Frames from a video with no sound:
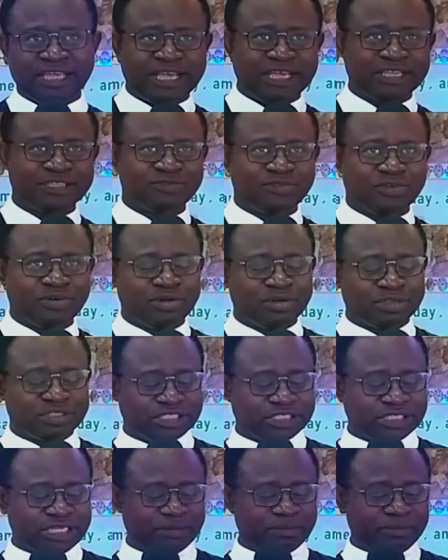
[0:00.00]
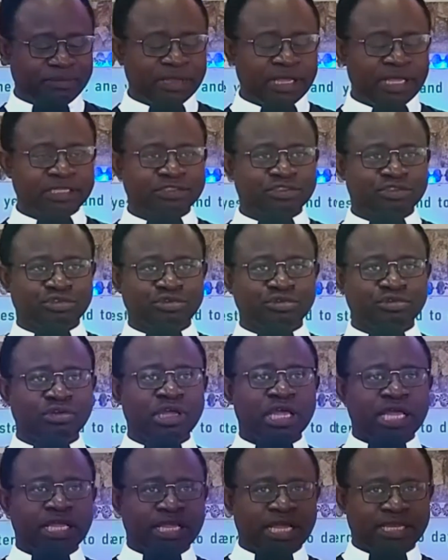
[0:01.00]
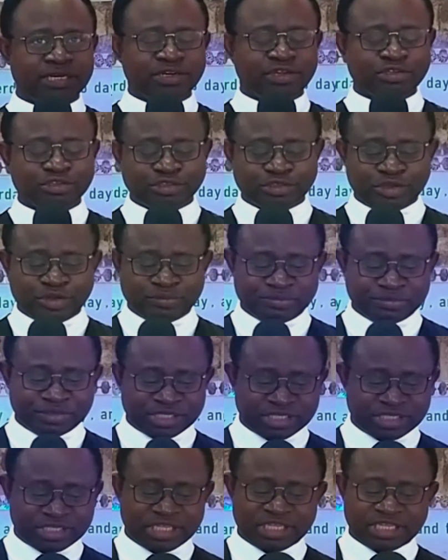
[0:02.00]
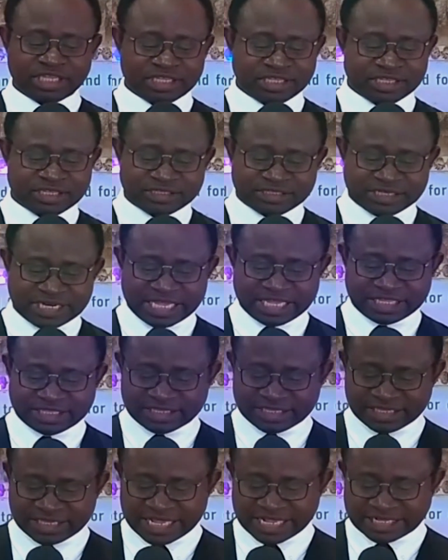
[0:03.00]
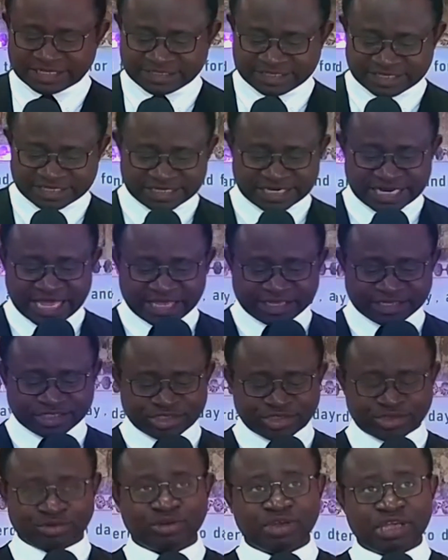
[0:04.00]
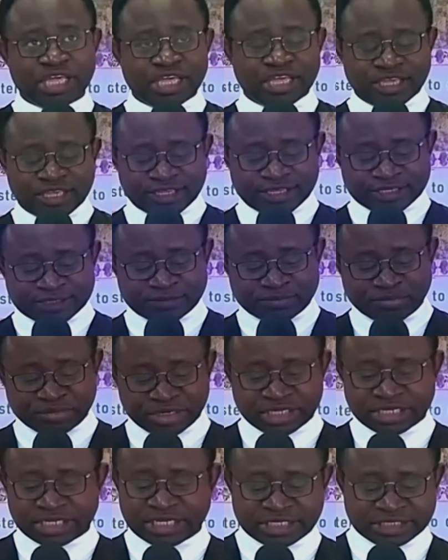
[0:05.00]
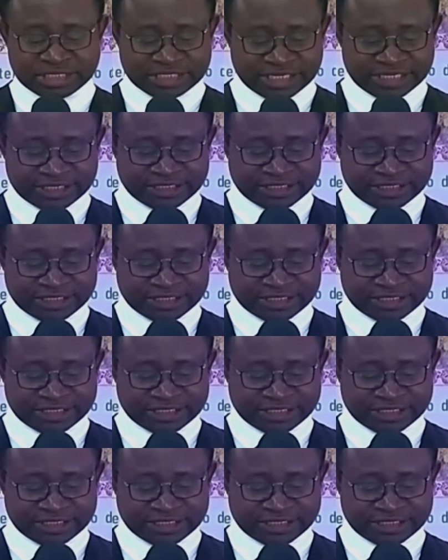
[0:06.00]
he has forgotten about you and does not mean that he has denied you. He's bringing